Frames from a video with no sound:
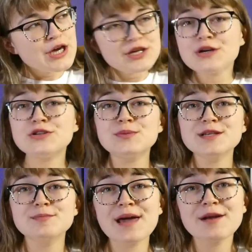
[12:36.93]
YouTube
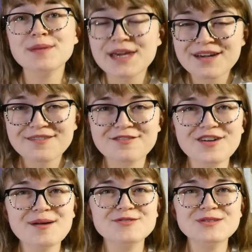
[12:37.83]
has banned me
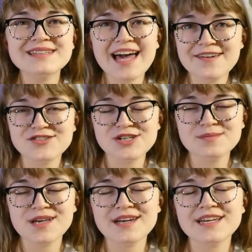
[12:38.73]
from doing live
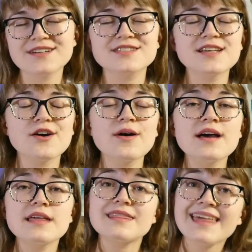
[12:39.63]
streams on here, so
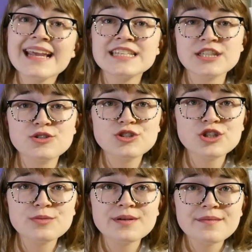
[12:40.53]
thanks,
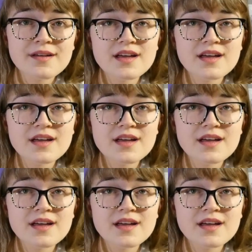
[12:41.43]
YouTube.